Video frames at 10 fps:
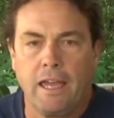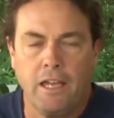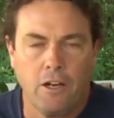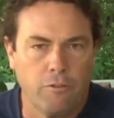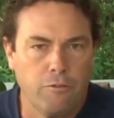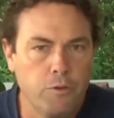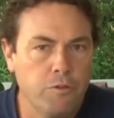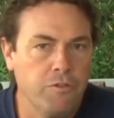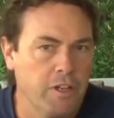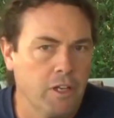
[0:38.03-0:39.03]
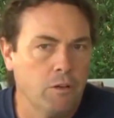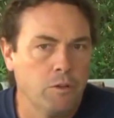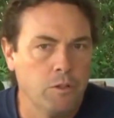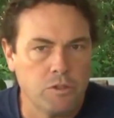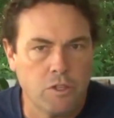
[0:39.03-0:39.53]
In our food video,
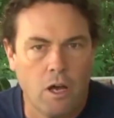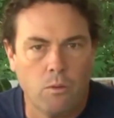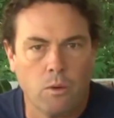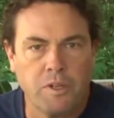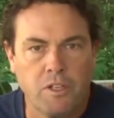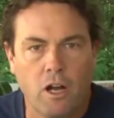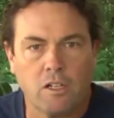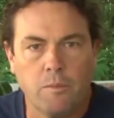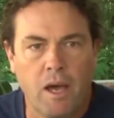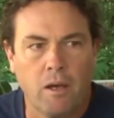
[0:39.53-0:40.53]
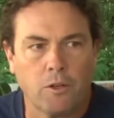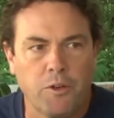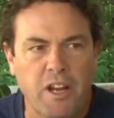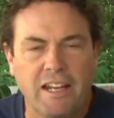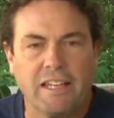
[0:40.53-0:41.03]
you saw where we talked about
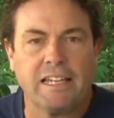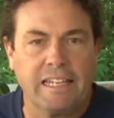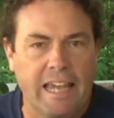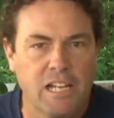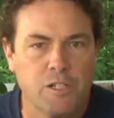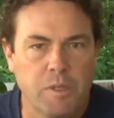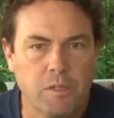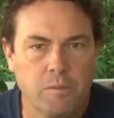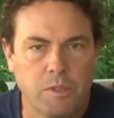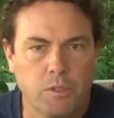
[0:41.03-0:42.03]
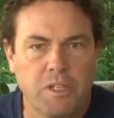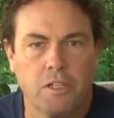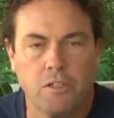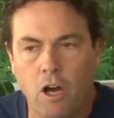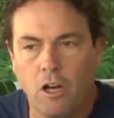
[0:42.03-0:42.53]
creating engagement between
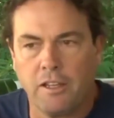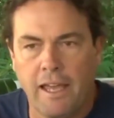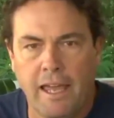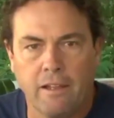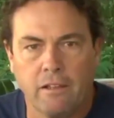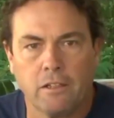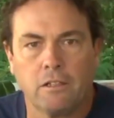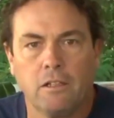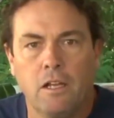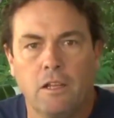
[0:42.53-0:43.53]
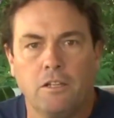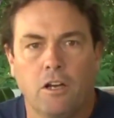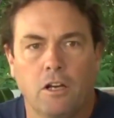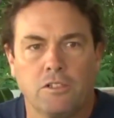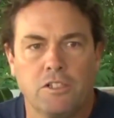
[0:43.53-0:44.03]
the dog and the handler, the
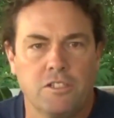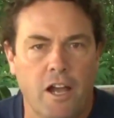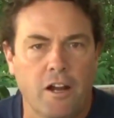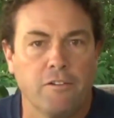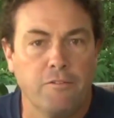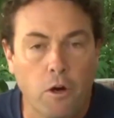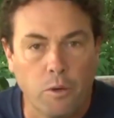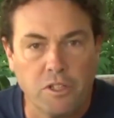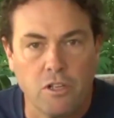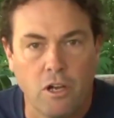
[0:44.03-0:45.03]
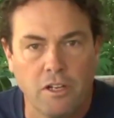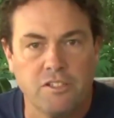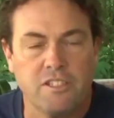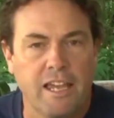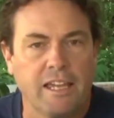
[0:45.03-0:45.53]
dog's desire to focus on and
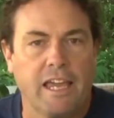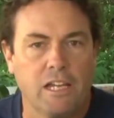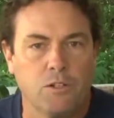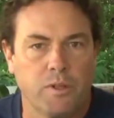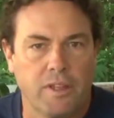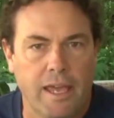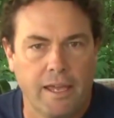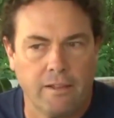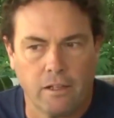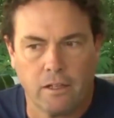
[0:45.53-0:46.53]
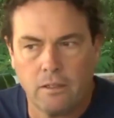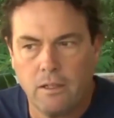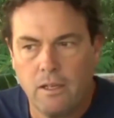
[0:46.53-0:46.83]
stay engaged with the handler.